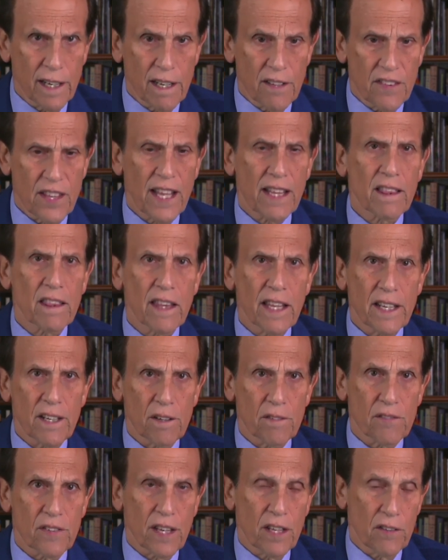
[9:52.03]
than
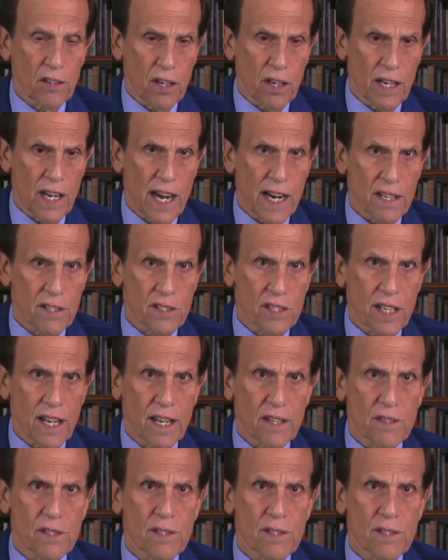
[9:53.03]
live in the United States.